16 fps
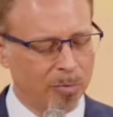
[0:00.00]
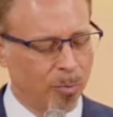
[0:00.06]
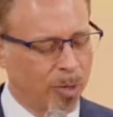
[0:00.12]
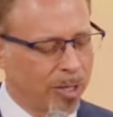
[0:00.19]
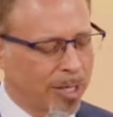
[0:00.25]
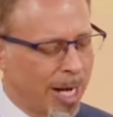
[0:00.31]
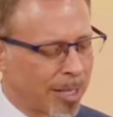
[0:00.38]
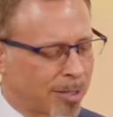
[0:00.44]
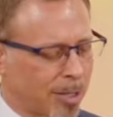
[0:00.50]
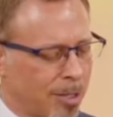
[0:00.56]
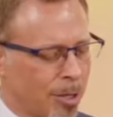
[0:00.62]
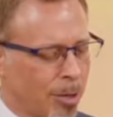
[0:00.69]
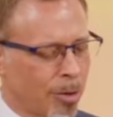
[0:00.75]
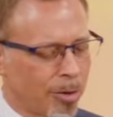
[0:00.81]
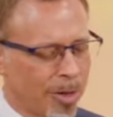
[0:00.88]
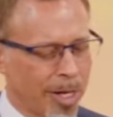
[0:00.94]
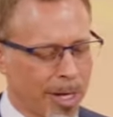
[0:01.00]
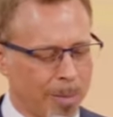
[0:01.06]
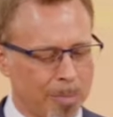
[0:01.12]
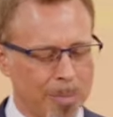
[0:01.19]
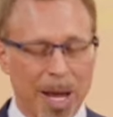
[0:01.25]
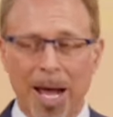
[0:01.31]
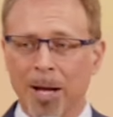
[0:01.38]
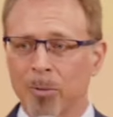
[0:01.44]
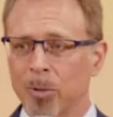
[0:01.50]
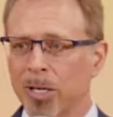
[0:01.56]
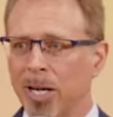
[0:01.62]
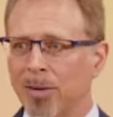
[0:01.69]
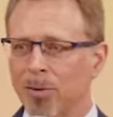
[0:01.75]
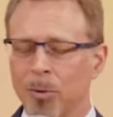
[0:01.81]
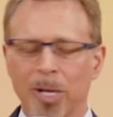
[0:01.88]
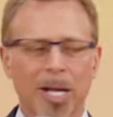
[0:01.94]
we got to know them back
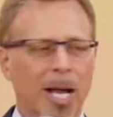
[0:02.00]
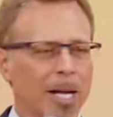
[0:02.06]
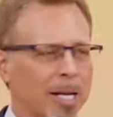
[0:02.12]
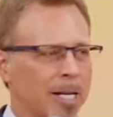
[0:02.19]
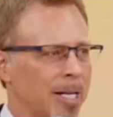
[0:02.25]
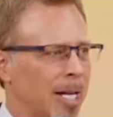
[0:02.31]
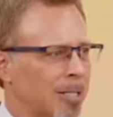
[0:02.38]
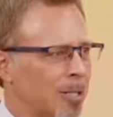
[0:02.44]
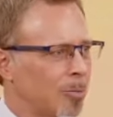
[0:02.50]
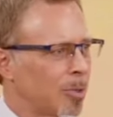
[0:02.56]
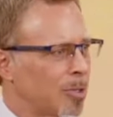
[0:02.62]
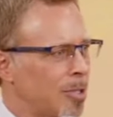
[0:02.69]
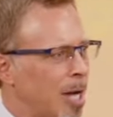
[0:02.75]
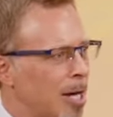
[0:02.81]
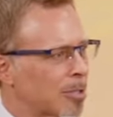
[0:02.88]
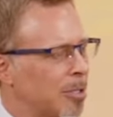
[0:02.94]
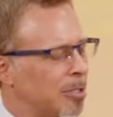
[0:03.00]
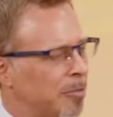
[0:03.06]
whenever we got connected with Dr.